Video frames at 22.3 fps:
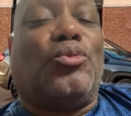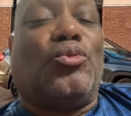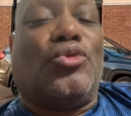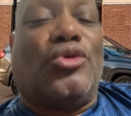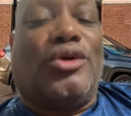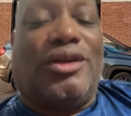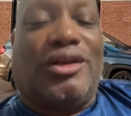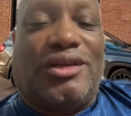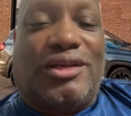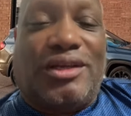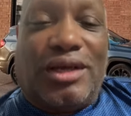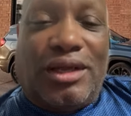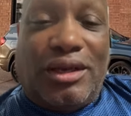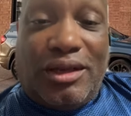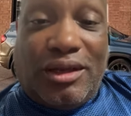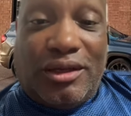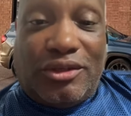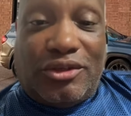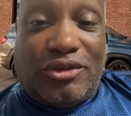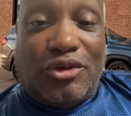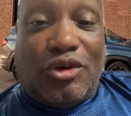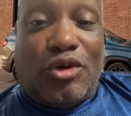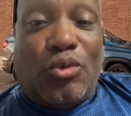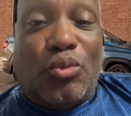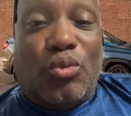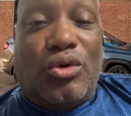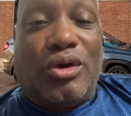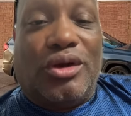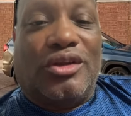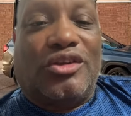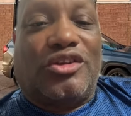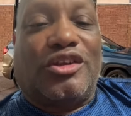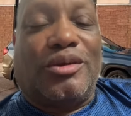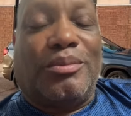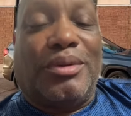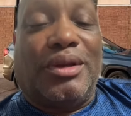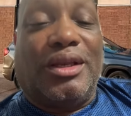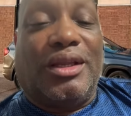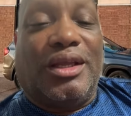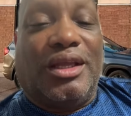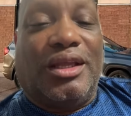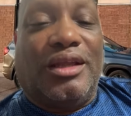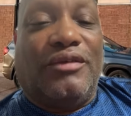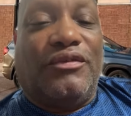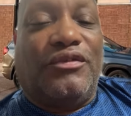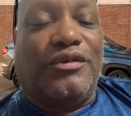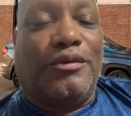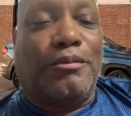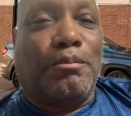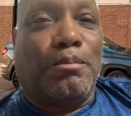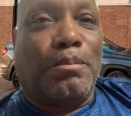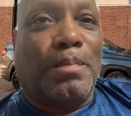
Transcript: want to tell us or want us to believe